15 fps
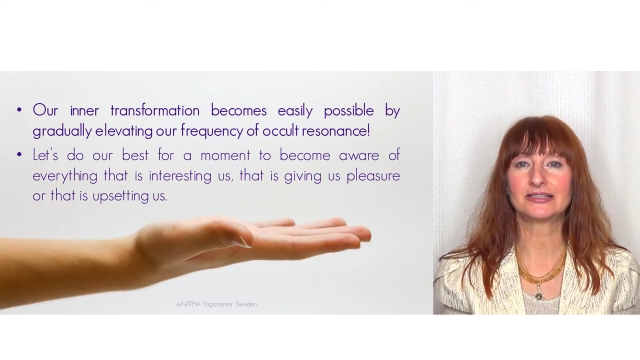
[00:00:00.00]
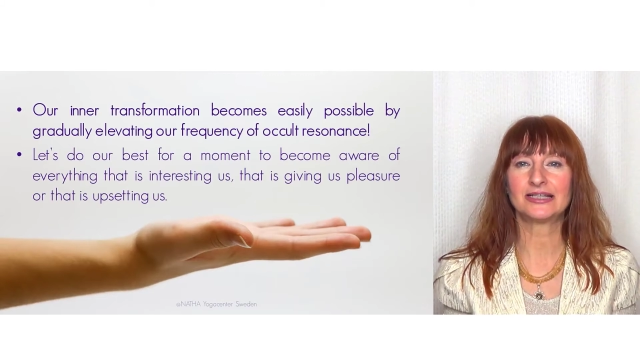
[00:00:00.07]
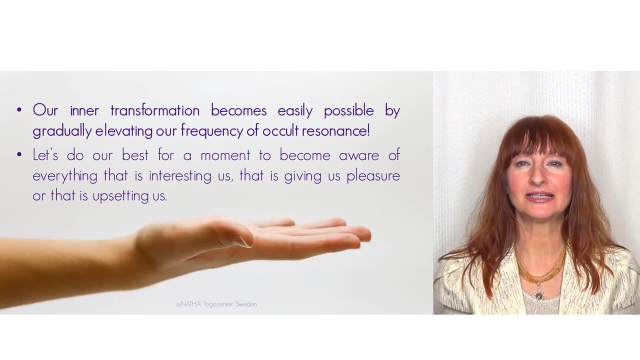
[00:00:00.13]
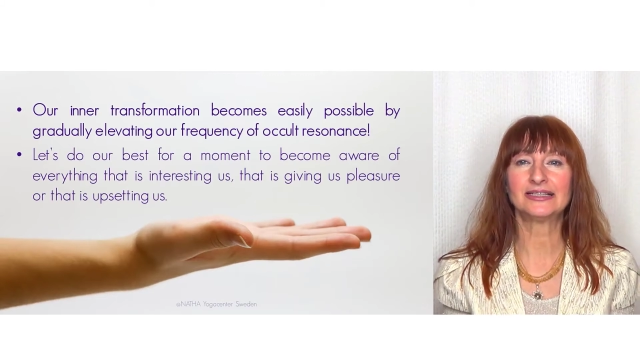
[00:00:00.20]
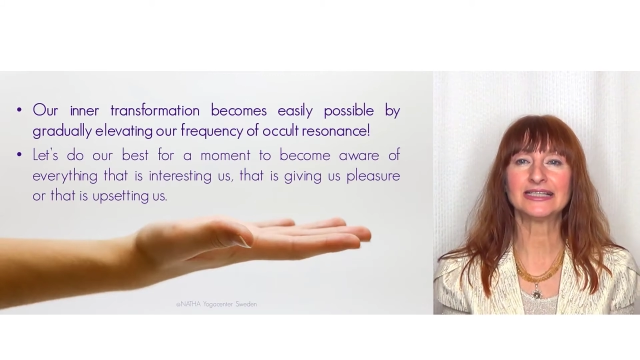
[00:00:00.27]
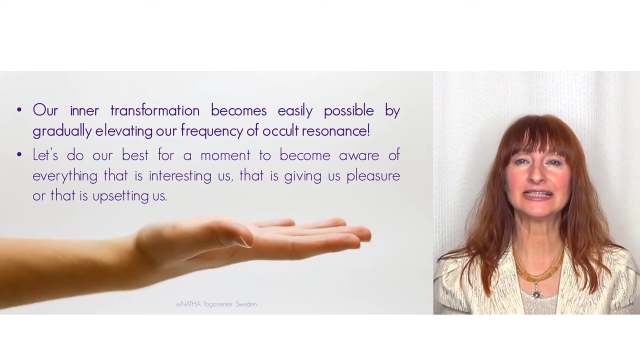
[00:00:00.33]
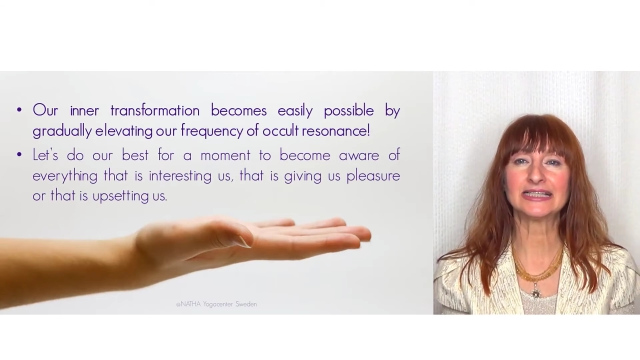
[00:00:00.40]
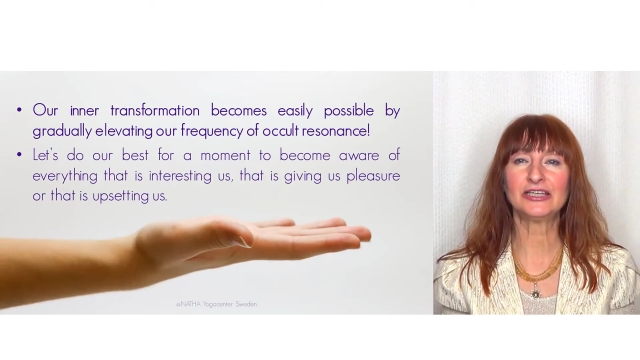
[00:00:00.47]
that
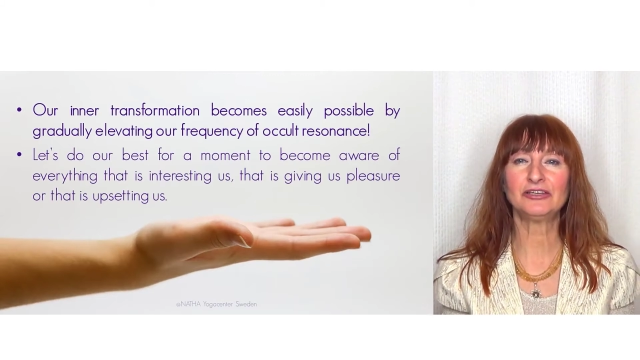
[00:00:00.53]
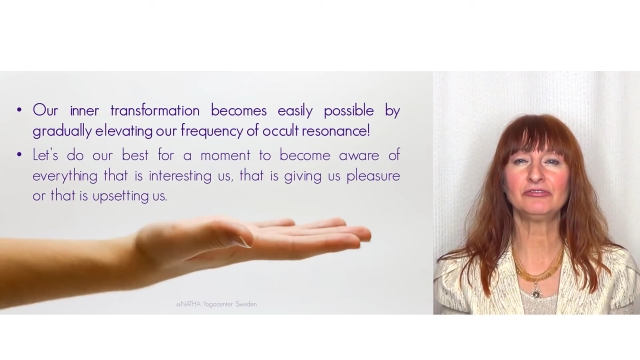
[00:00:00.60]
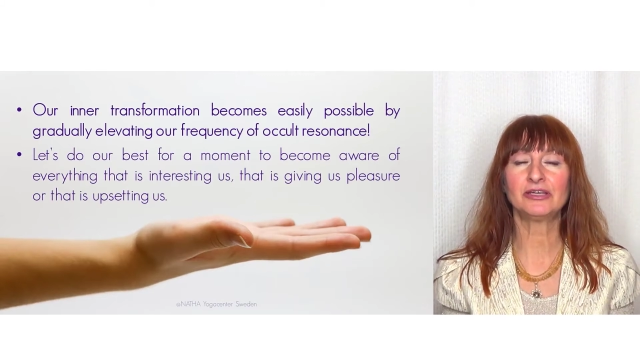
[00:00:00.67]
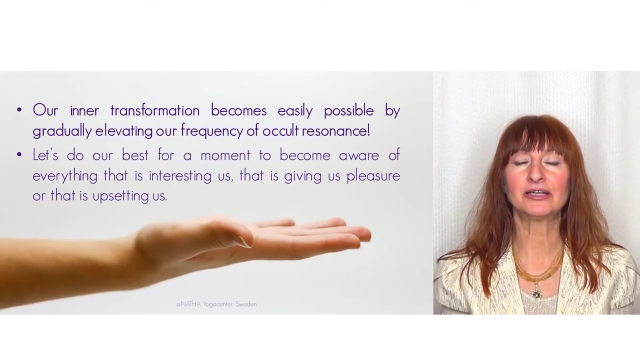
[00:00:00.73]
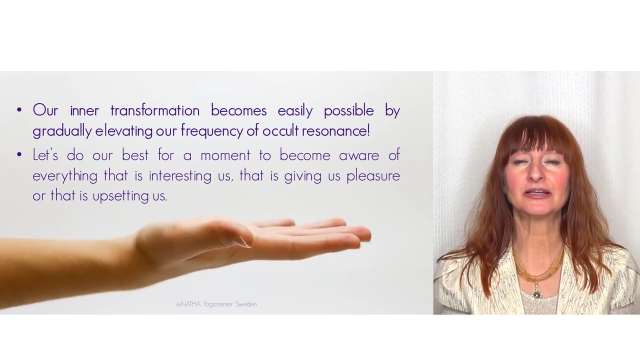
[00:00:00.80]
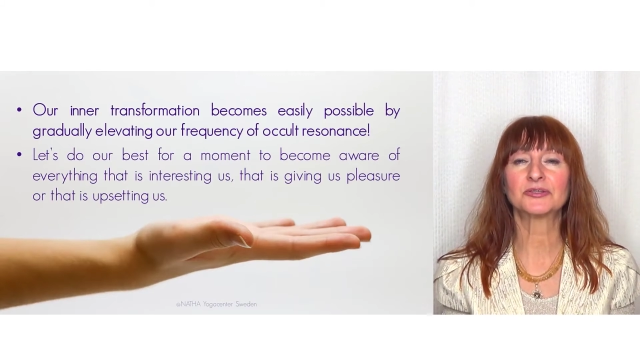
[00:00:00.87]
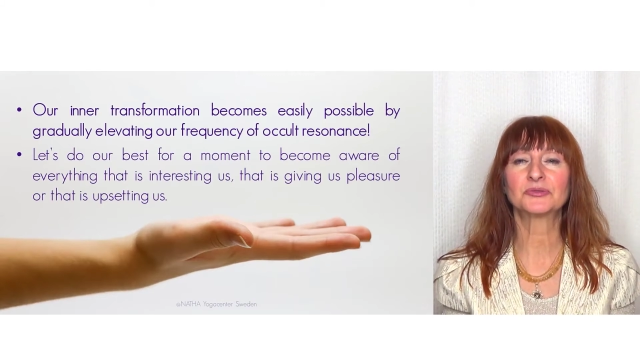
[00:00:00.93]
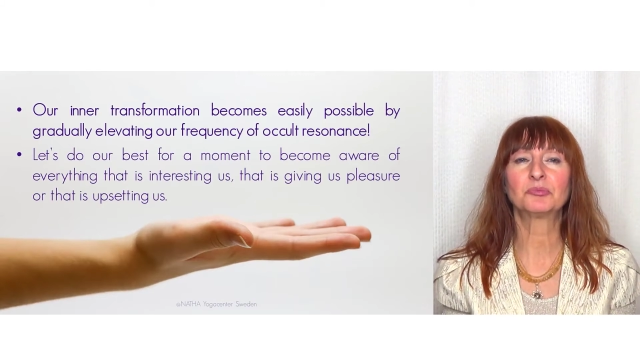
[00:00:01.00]
is giving
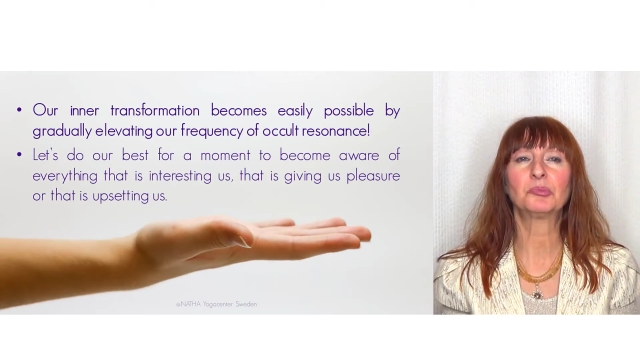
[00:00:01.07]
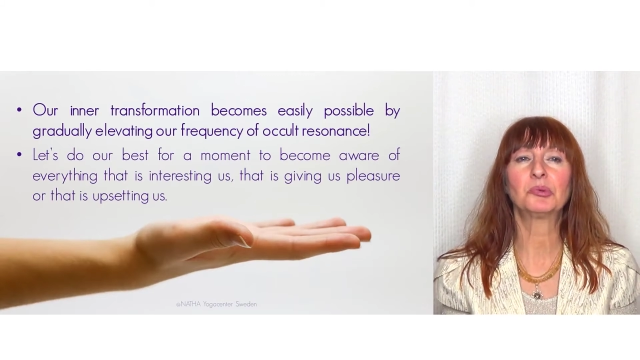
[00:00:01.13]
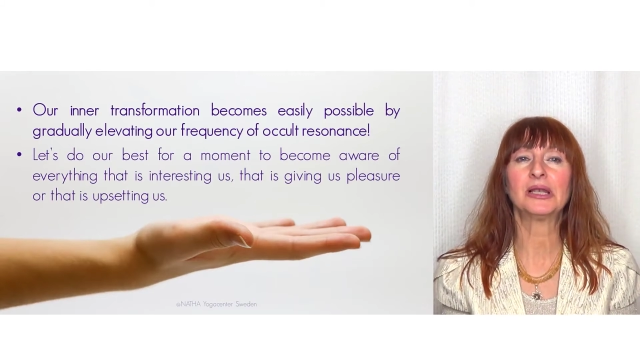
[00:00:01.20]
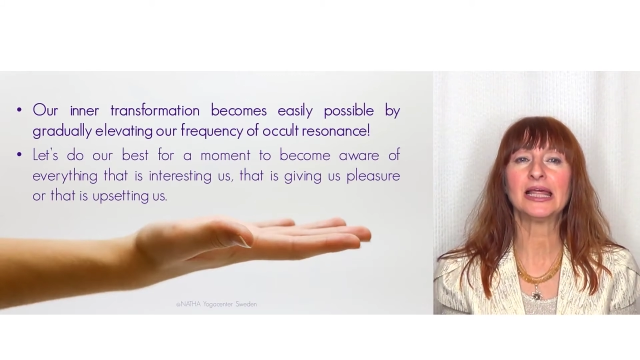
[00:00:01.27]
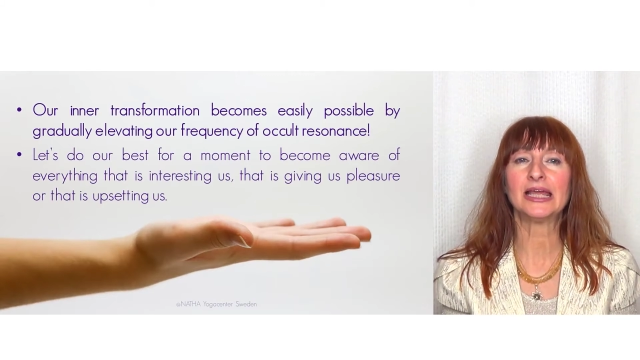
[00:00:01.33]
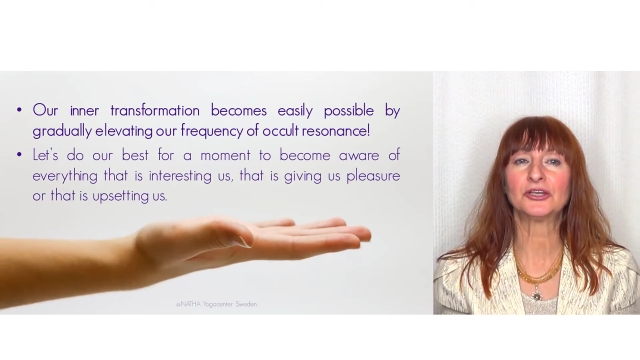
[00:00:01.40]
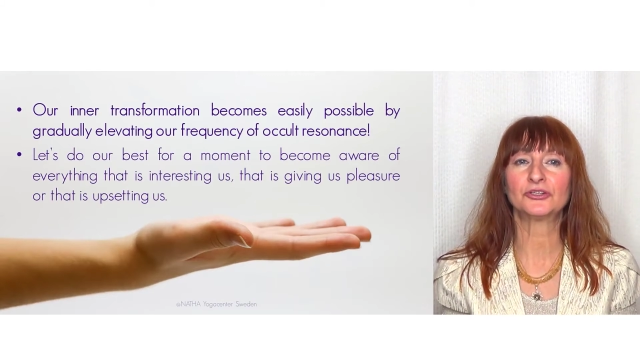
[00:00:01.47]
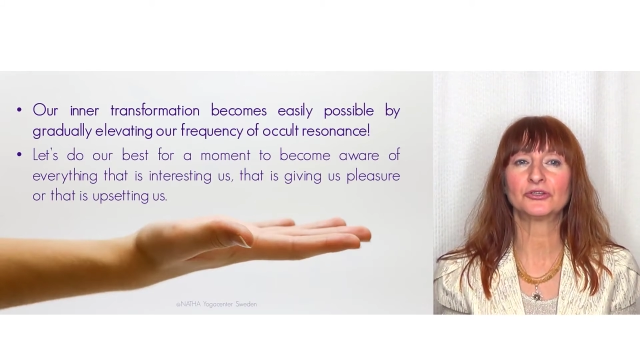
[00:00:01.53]
us
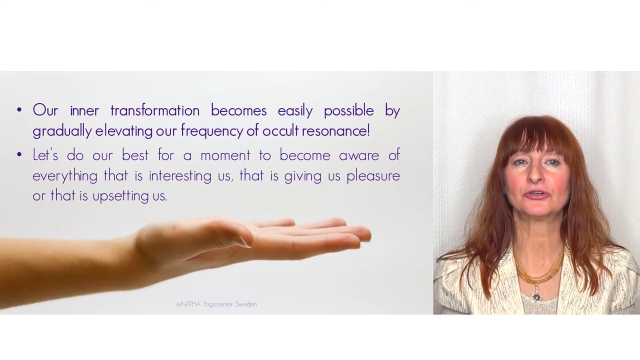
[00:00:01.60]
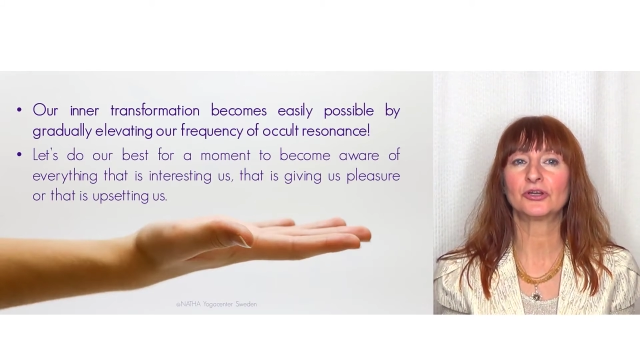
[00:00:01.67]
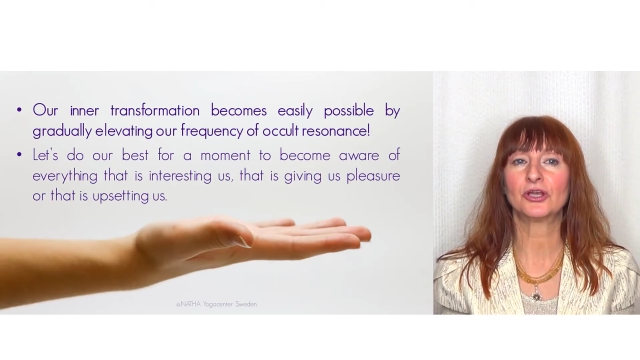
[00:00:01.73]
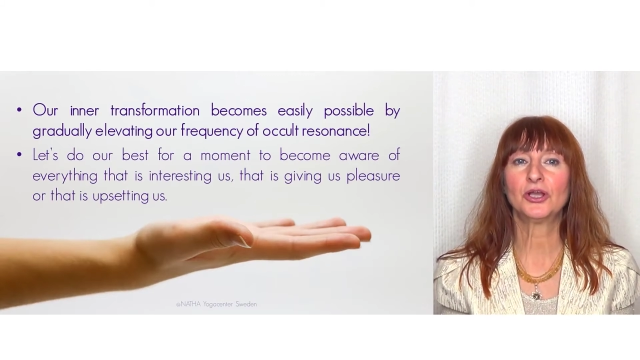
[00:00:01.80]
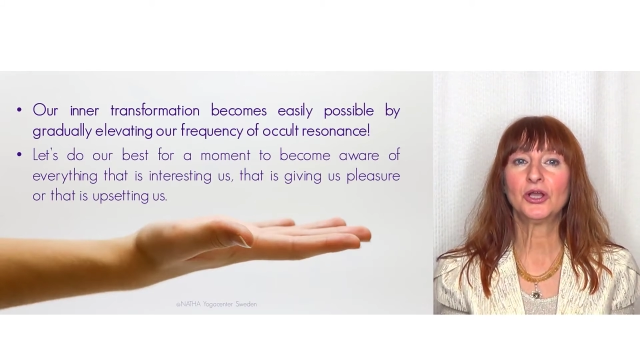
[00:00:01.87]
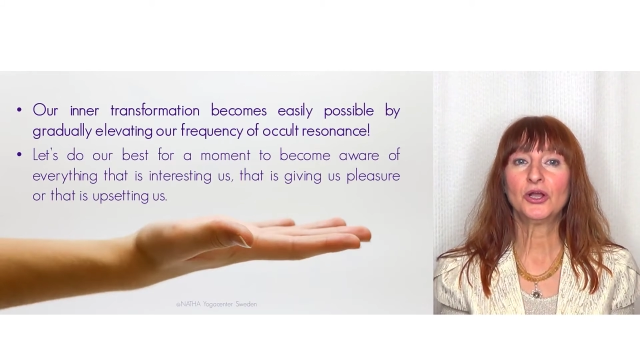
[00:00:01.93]
pleasure,